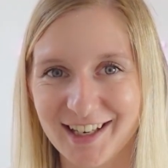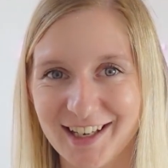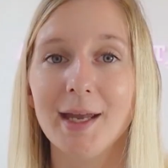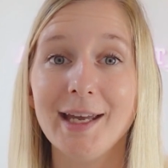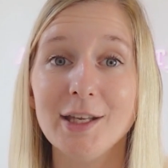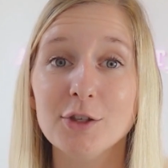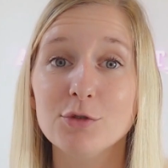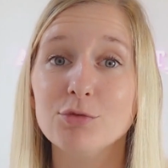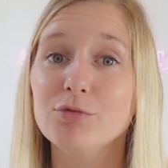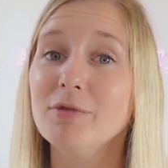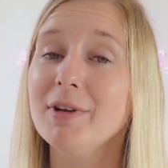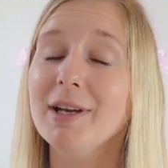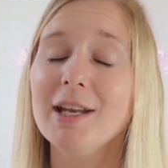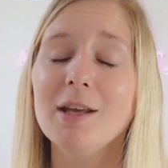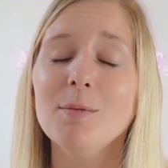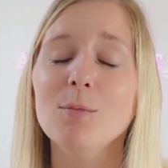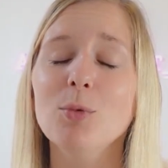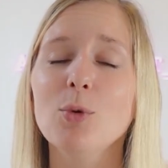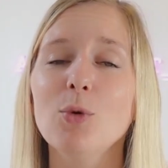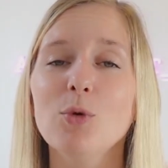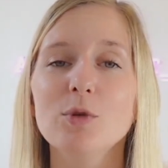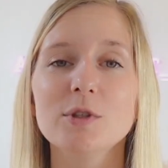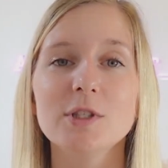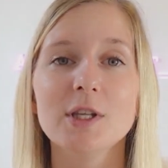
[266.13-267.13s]
It's really
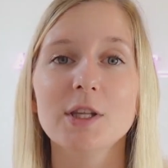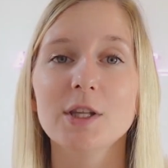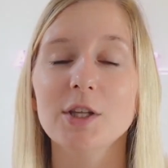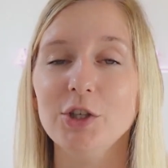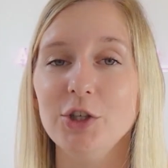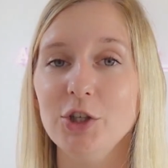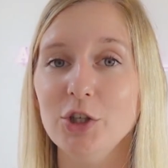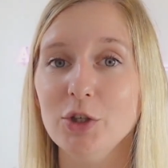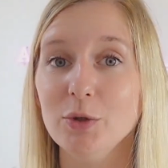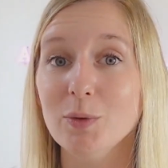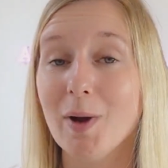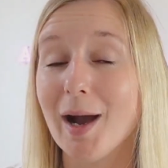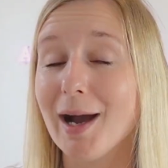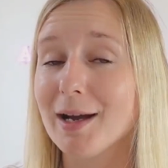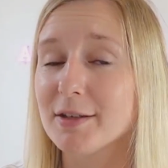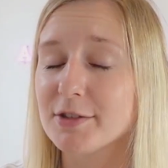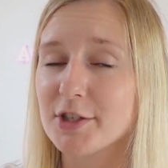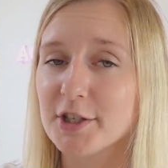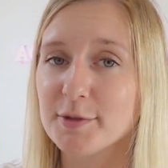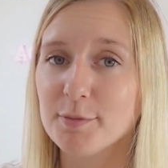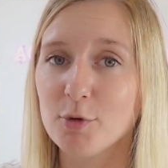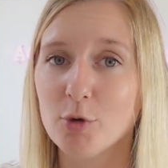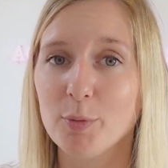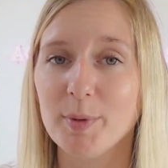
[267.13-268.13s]
important that you, as a
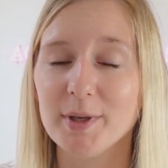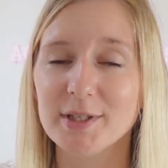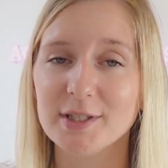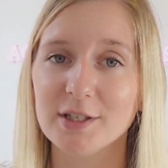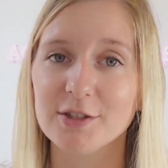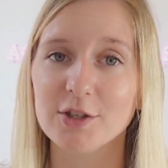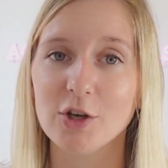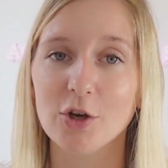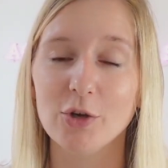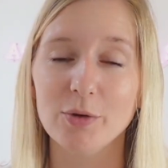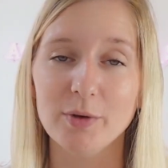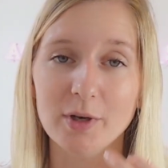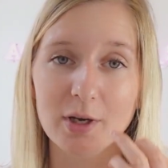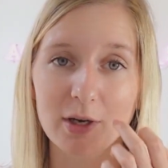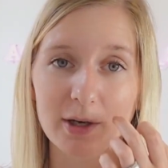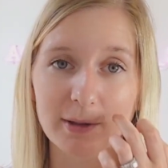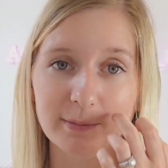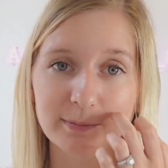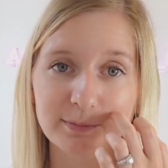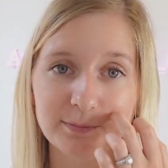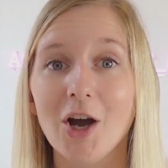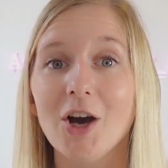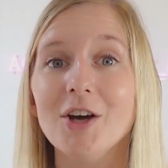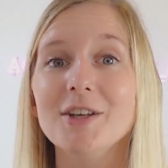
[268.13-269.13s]
small business owner,
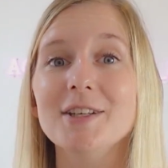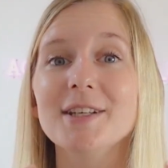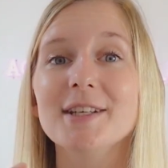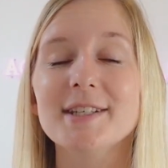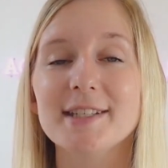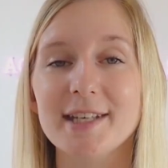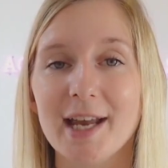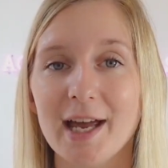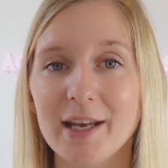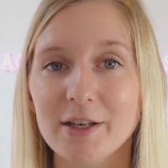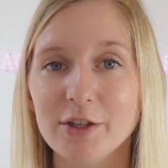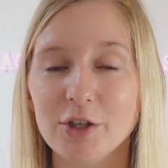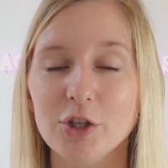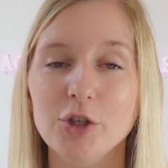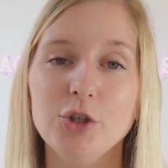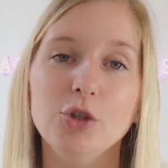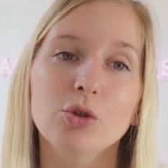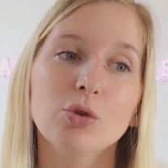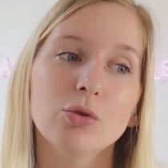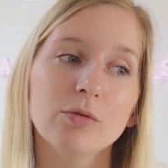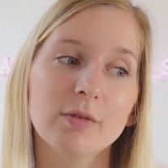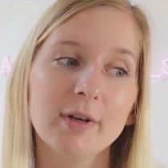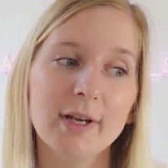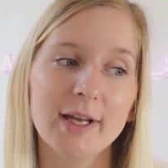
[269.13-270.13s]
understand that
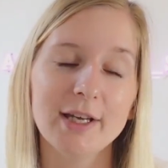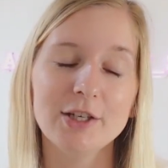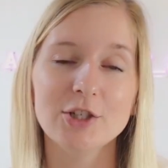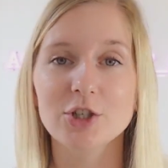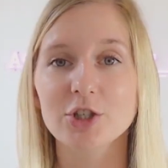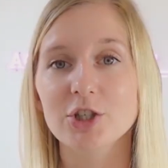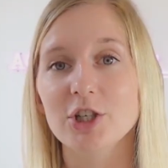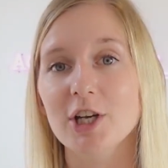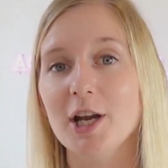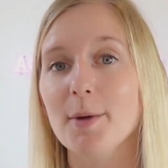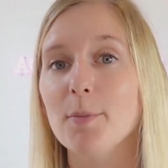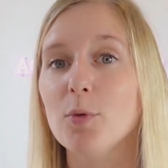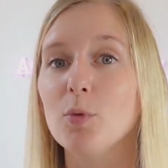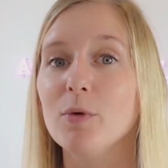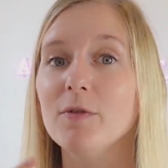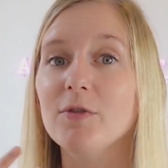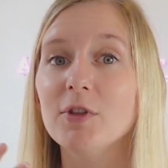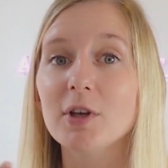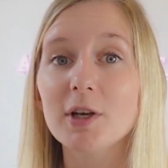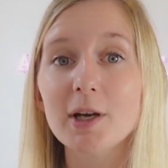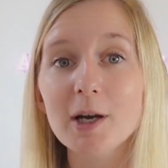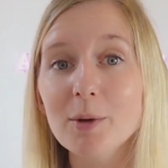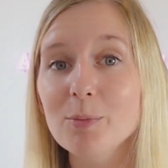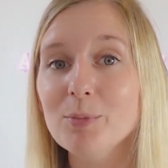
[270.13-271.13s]
your relationship with the
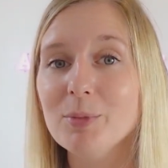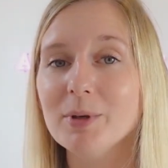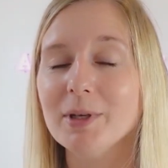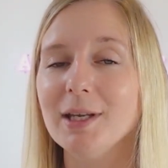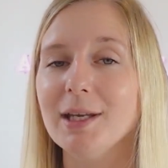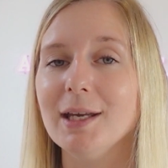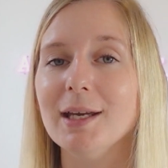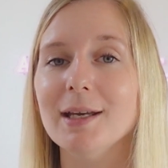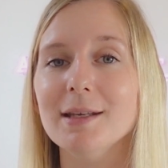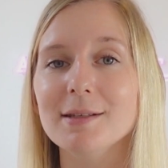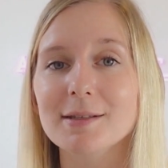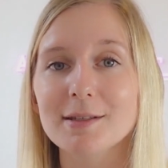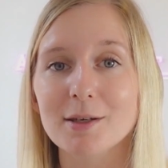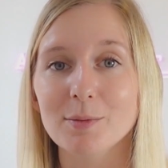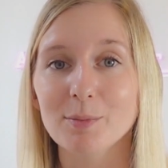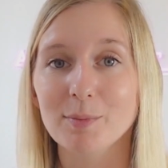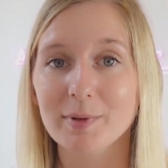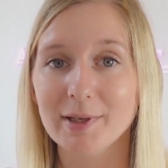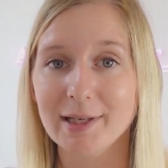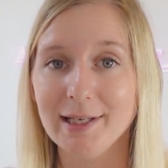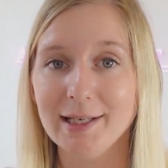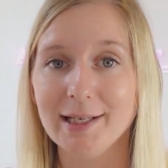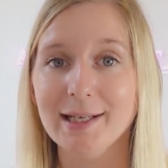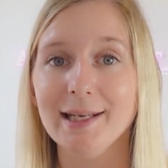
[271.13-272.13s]
company is
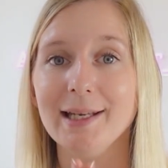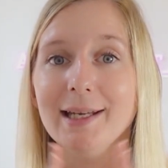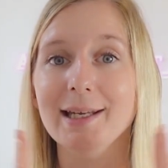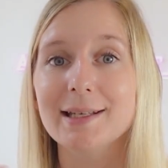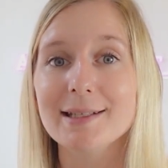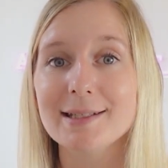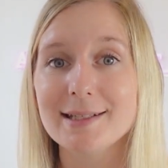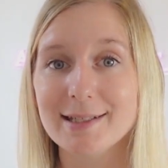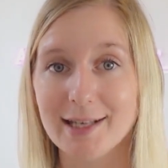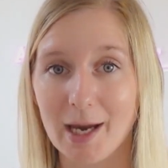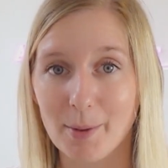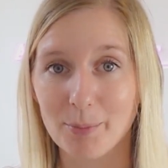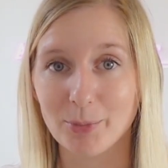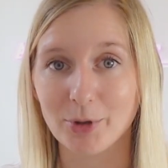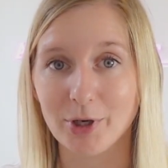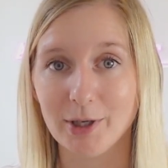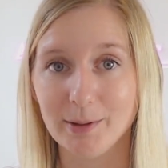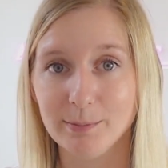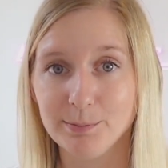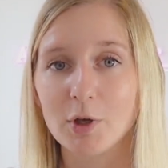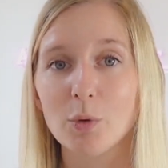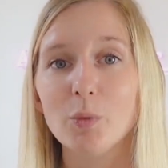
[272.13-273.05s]
completely separate.